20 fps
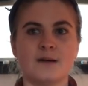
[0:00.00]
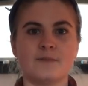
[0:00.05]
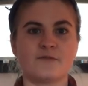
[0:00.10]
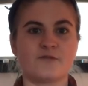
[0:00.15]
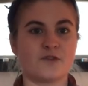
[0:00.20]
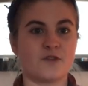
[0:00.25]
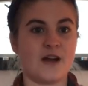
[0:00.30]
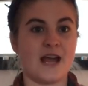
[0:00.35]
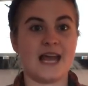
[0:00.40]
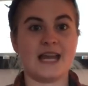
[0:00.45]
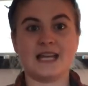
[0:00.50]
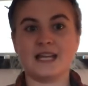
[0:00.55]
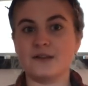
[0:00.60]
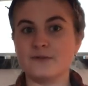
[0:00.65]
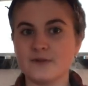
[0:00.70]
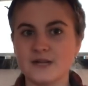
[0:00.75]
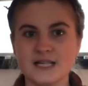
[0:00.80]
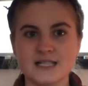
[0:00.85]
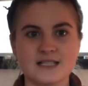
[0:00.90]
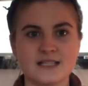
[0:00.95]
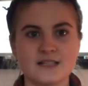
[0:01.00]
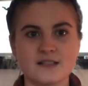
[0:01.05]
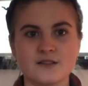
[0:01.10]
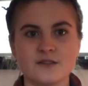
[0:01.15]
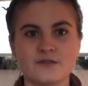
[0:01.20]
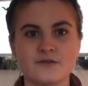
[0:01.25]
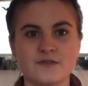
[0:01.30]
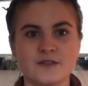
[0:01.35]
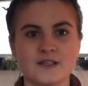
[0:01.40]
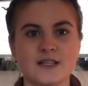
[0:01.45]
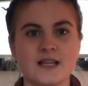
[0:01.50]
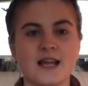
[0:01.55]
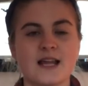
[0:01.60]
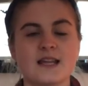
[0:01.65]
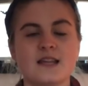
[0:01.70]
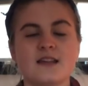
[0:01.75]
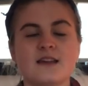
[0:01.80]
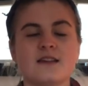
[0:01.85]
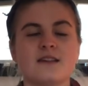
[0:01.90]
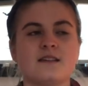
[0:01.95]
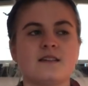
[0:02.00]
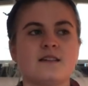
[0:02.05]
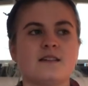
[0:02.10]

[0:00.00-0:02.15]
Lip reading: for any reason you feel like.